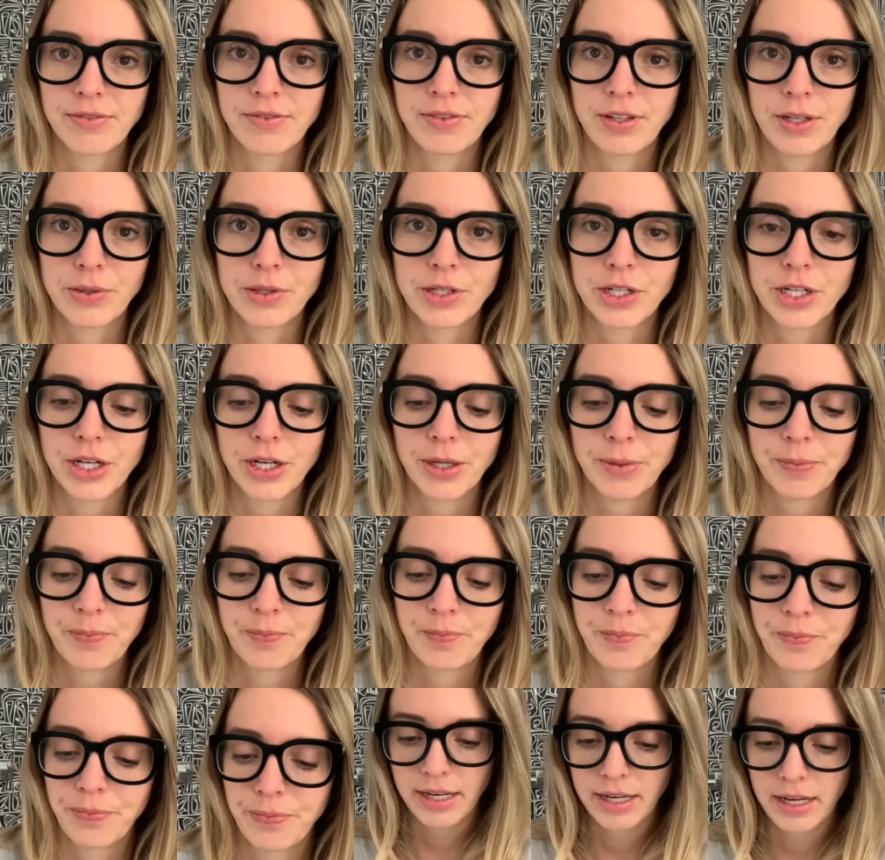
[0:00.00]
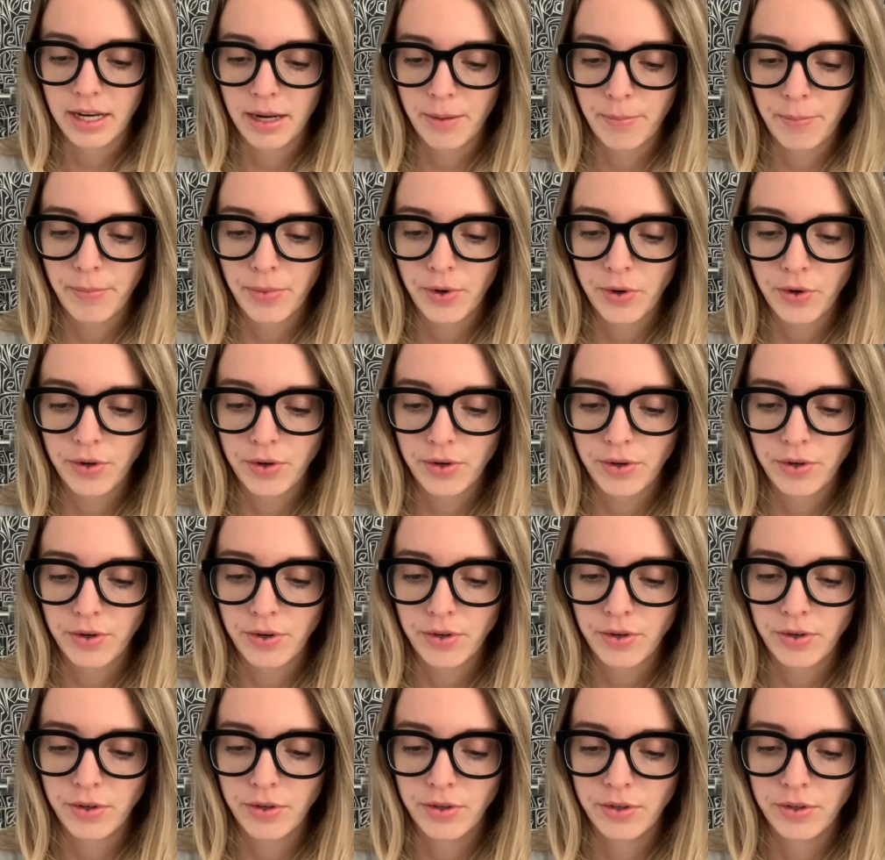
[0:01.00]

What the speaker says: future. Number